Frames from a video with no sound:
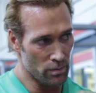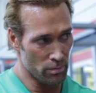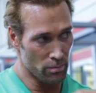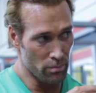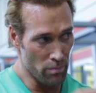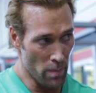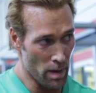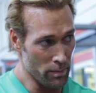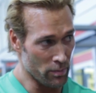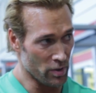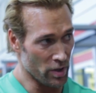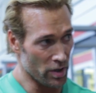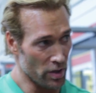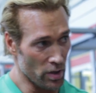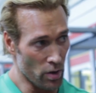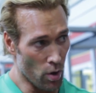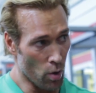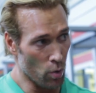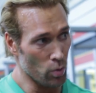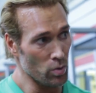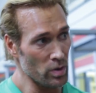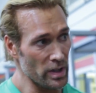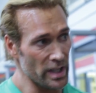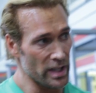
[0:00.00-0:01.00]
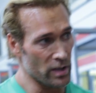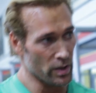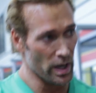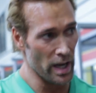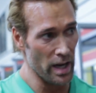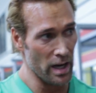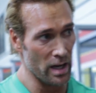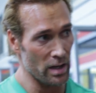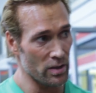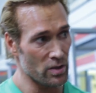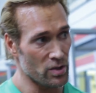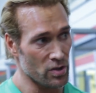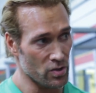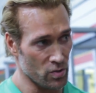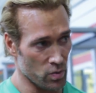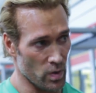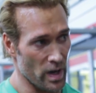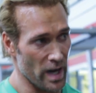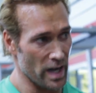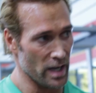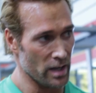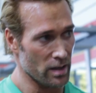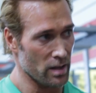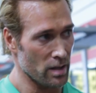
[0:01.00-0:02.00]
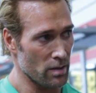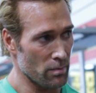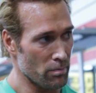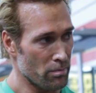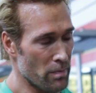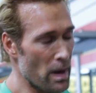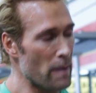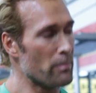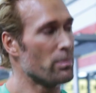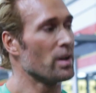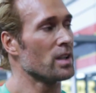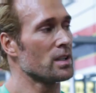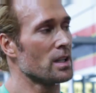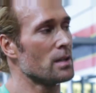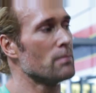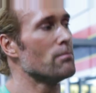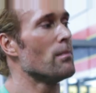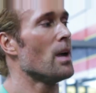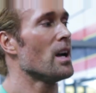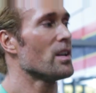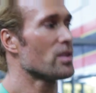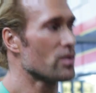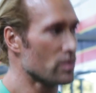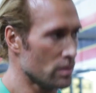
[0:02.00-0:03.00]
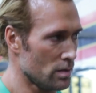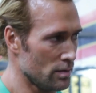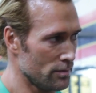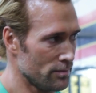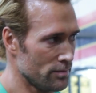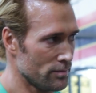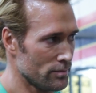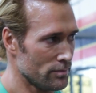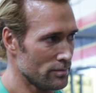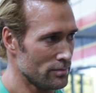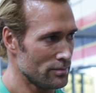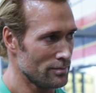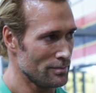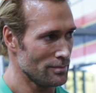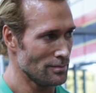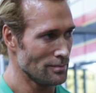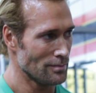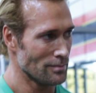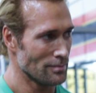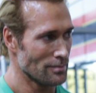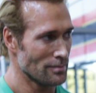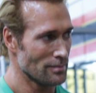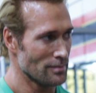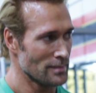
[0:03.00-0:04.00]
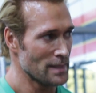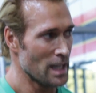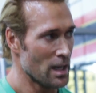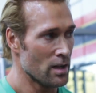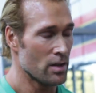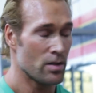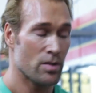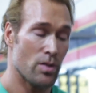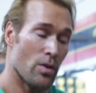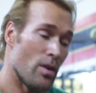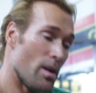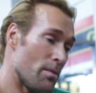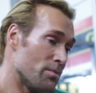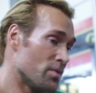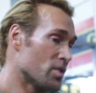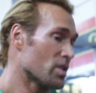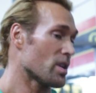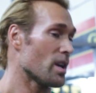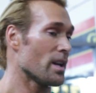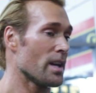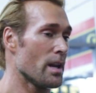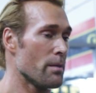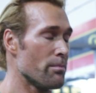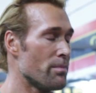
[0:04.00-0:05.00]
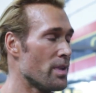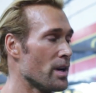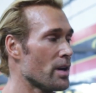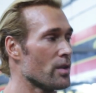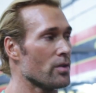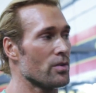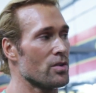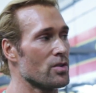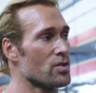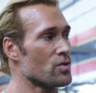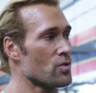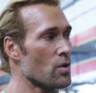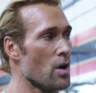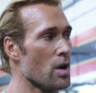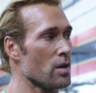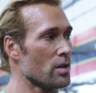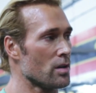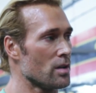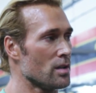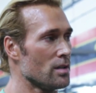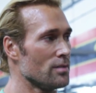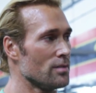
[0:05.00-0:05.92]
remember, you only gain strength by building muscle. True. So I'm just going to get bigger and stronger.